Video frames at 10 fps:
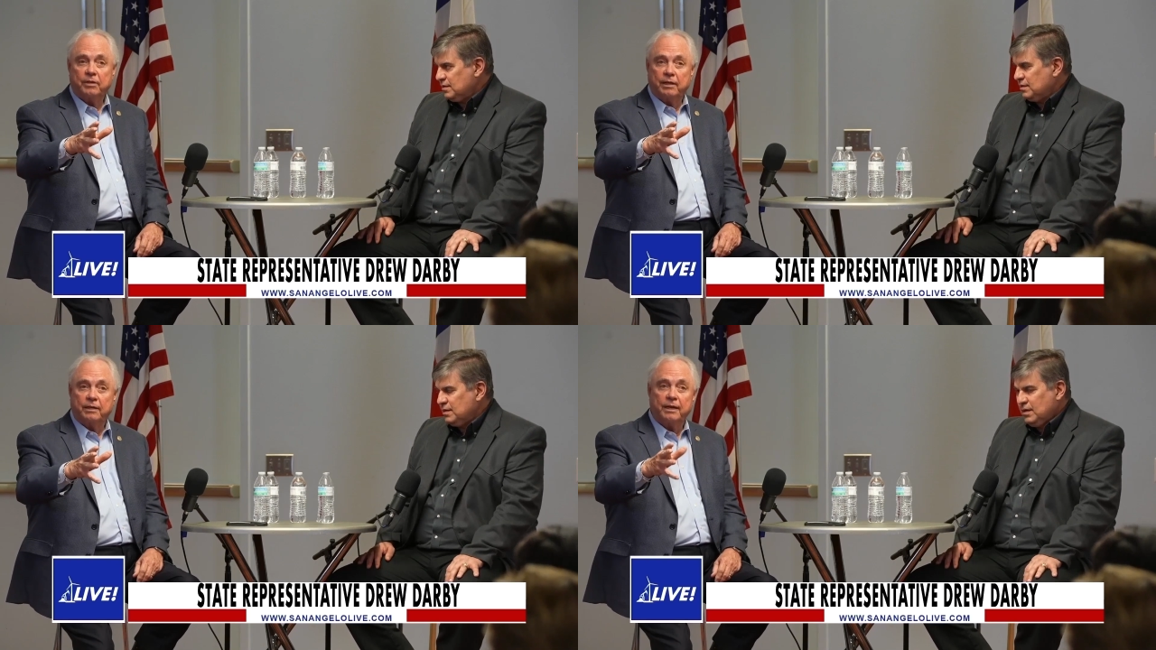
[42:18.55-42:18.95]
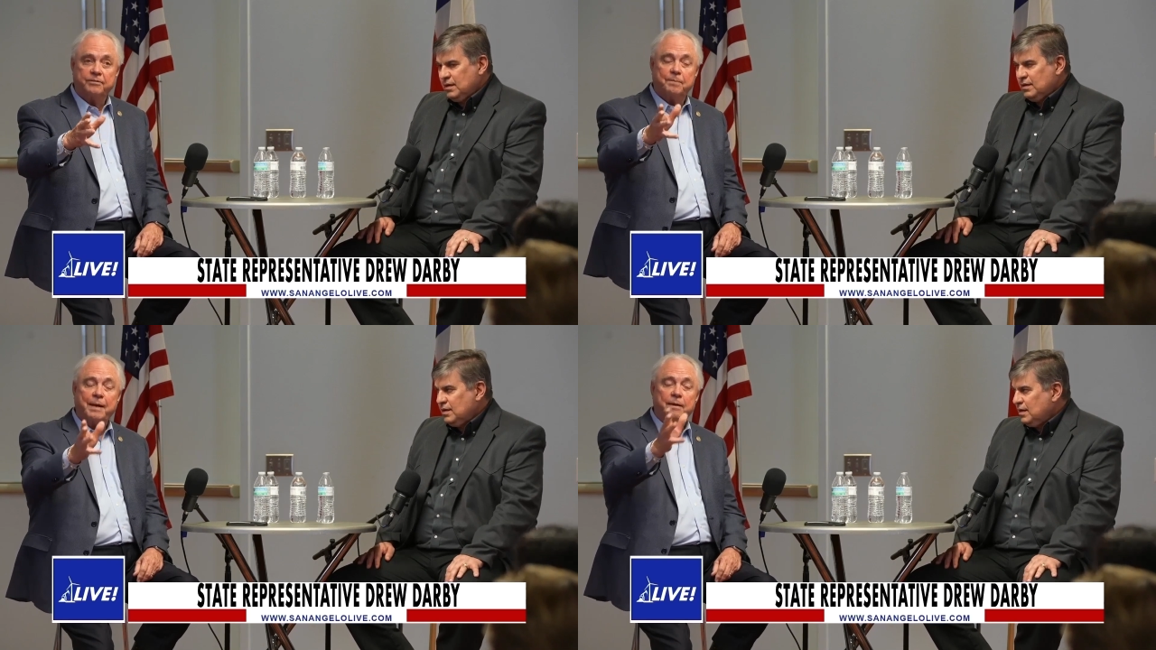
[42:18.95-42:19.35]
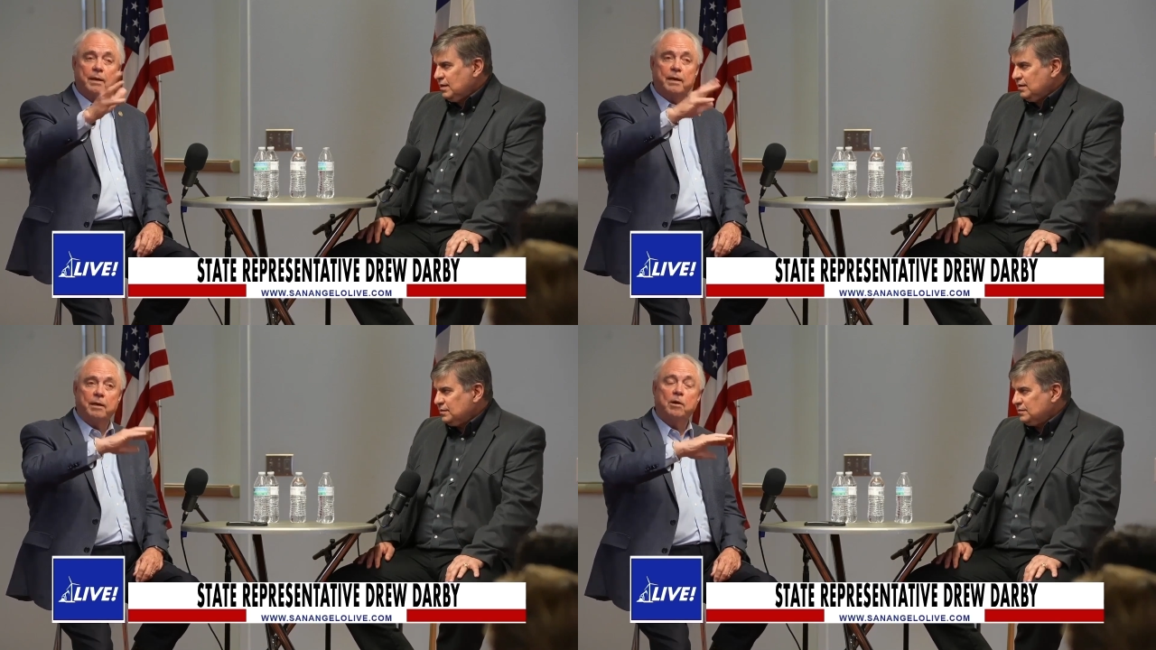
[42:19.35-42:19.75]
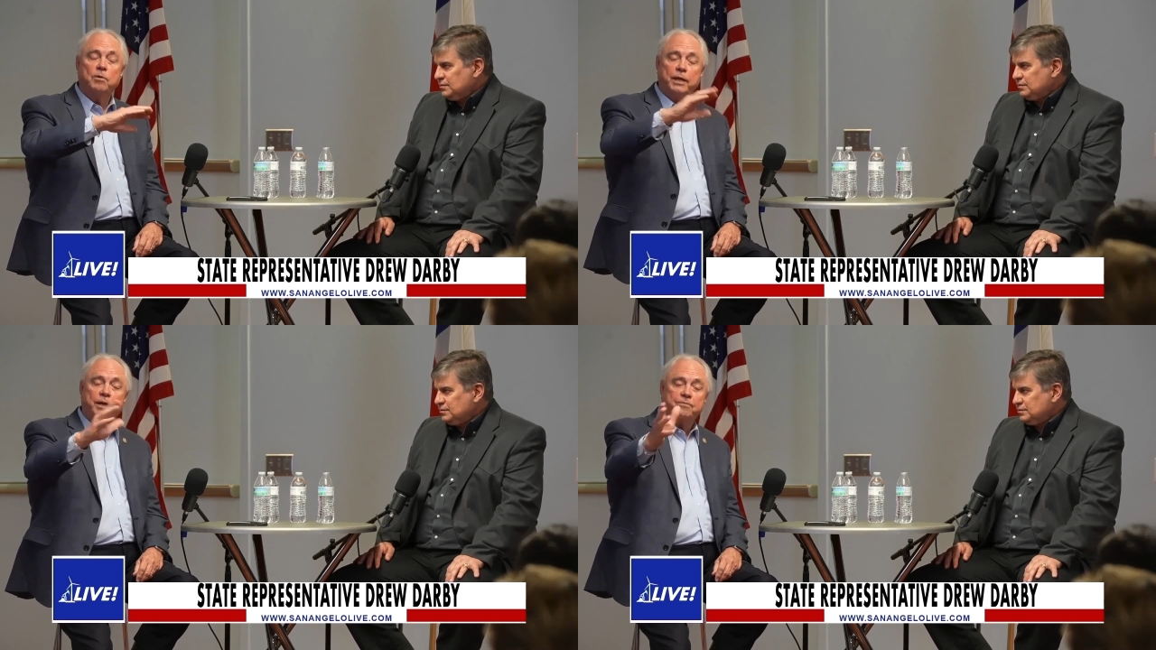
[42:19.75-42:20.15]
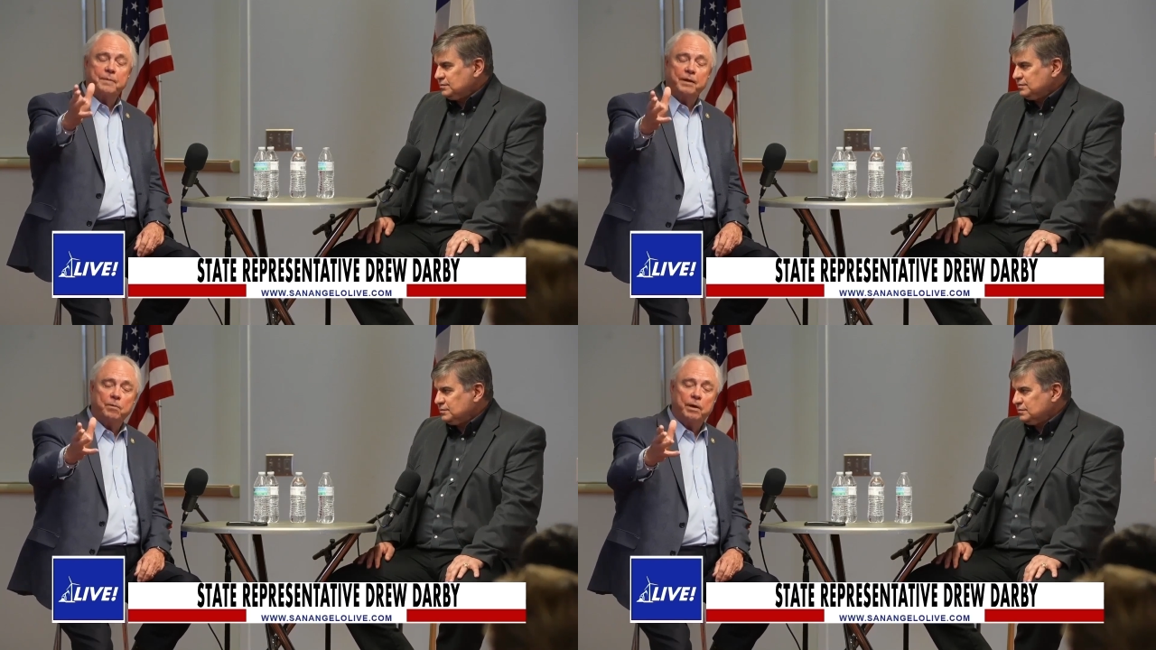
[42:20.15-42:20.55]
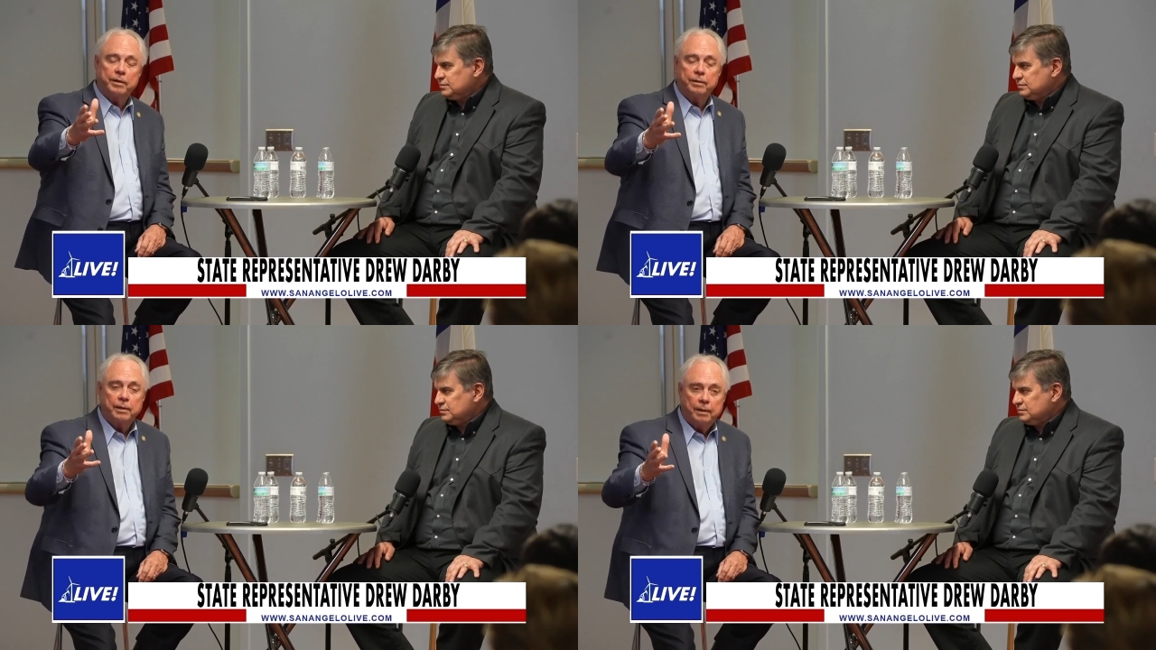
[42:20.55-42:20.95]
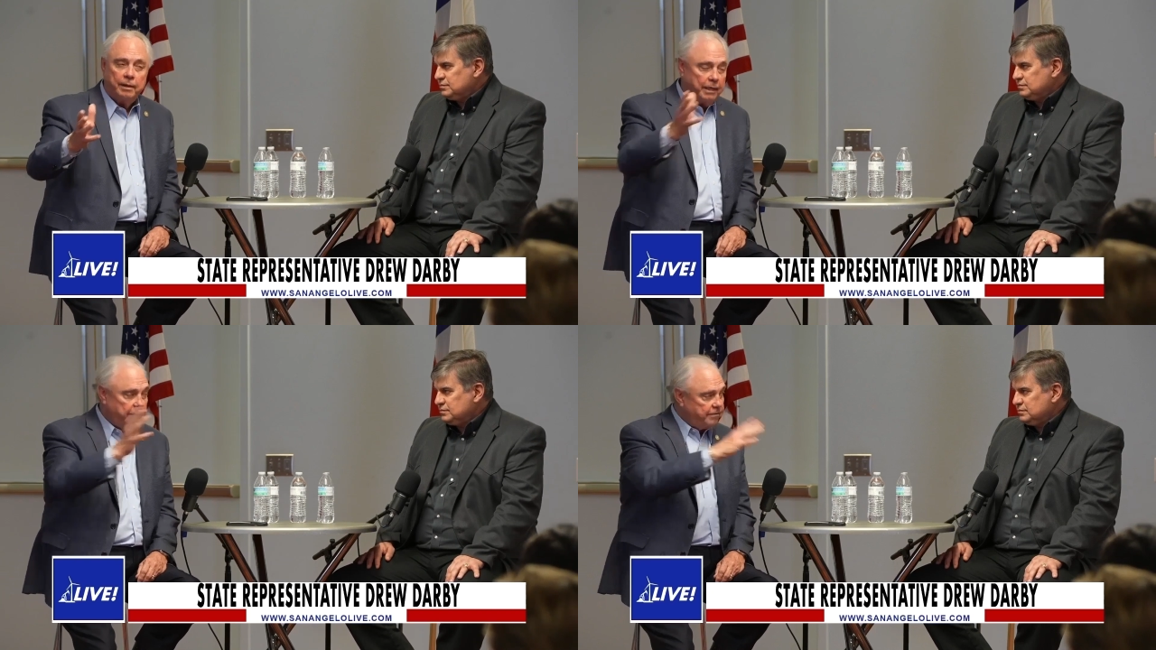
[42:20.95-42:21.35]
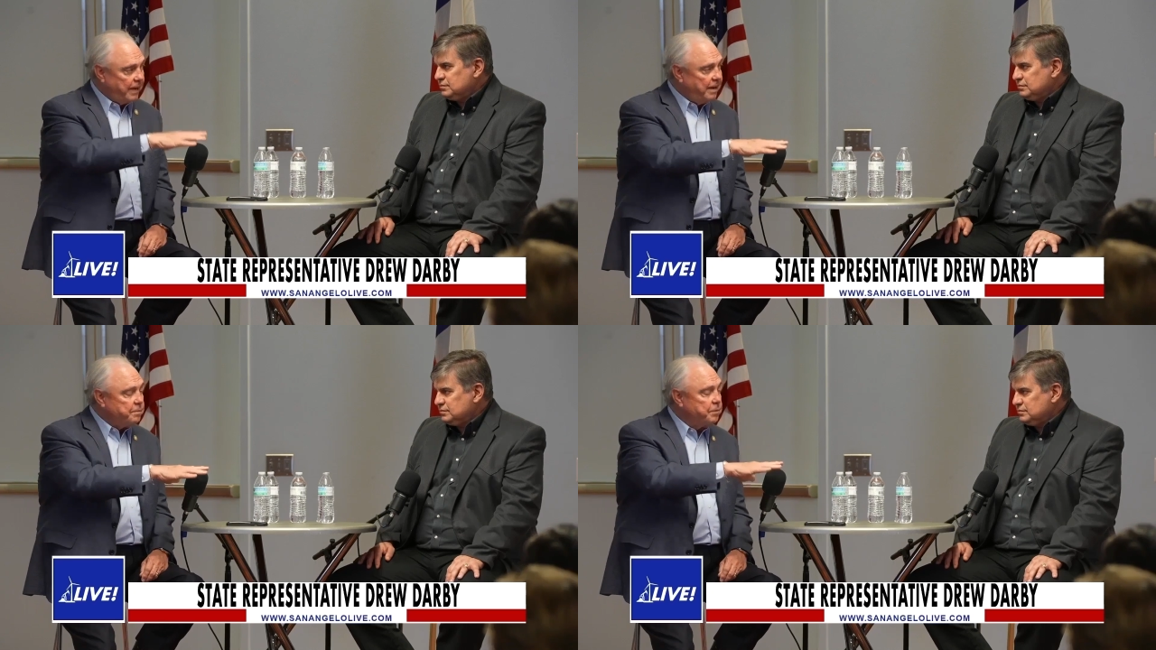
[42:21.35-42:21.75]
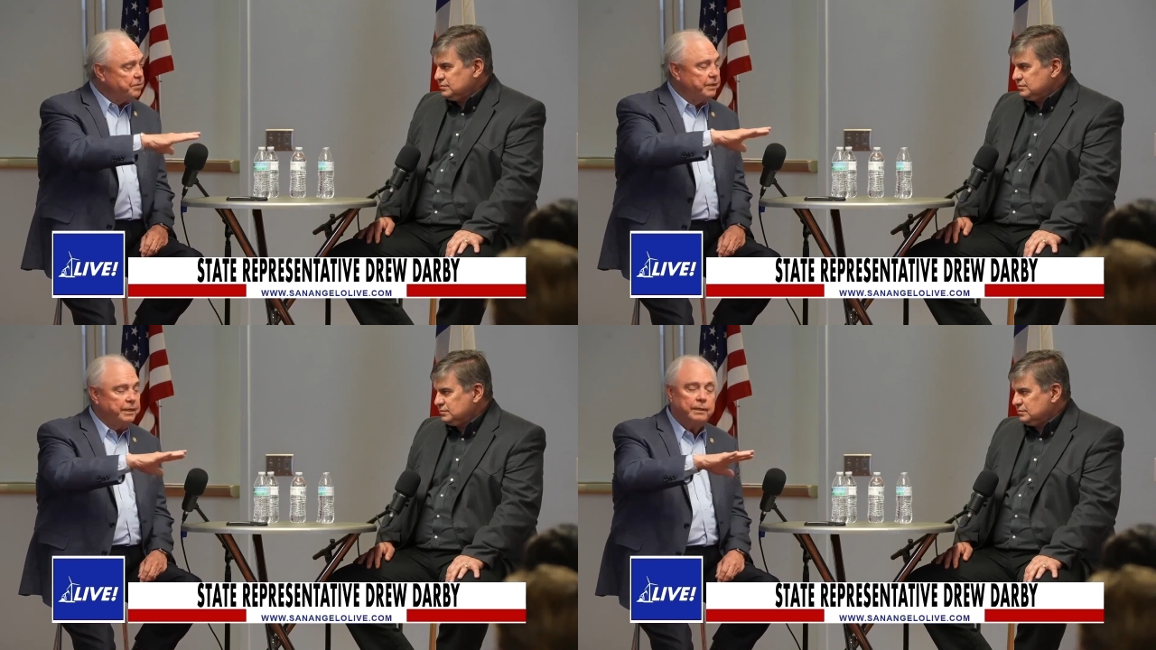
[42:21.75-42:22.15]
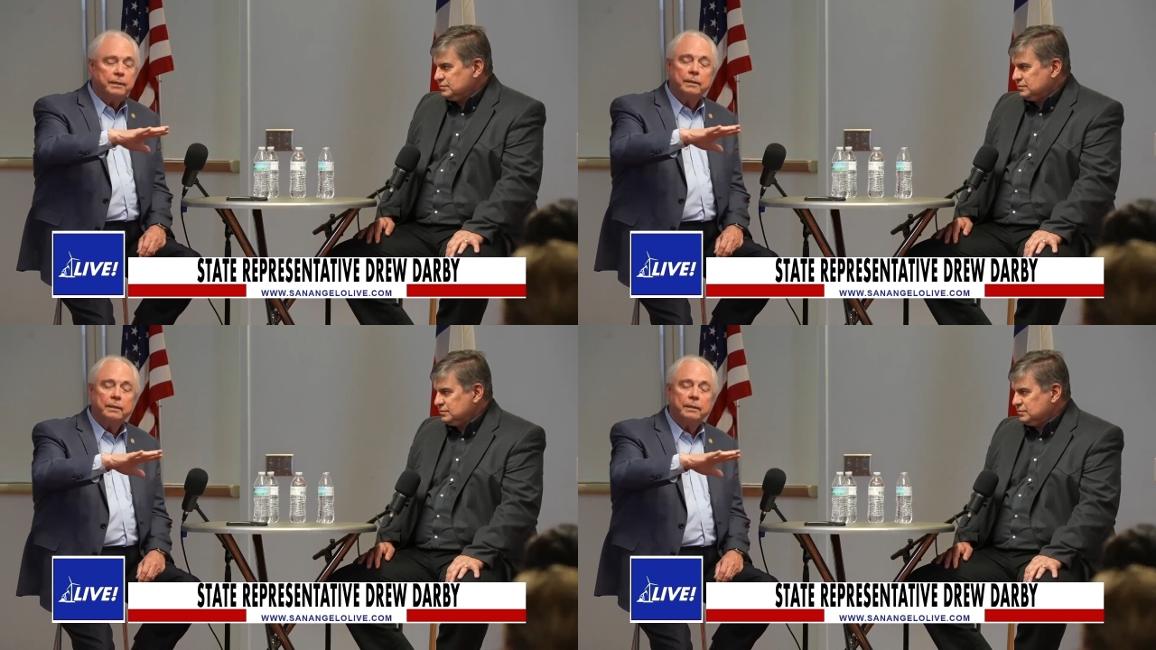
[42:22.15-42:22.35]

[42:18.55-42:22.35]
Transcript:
Speaker 1: And guess by and oh yes, by the way, that five percent